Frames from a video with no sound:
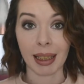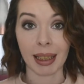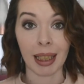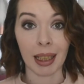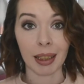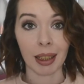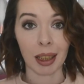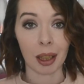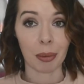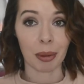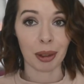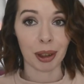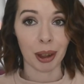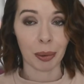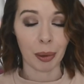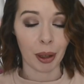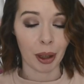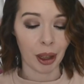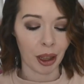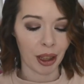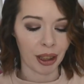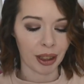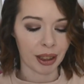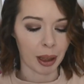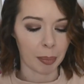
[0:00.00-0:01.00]
Again, I will do a
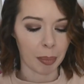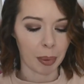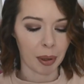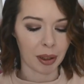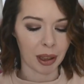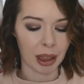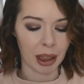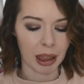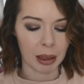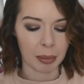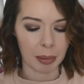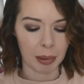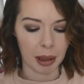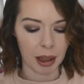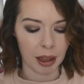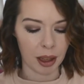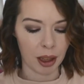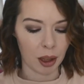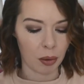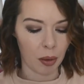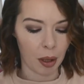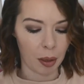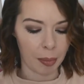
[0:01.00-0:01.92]
close-up on this because you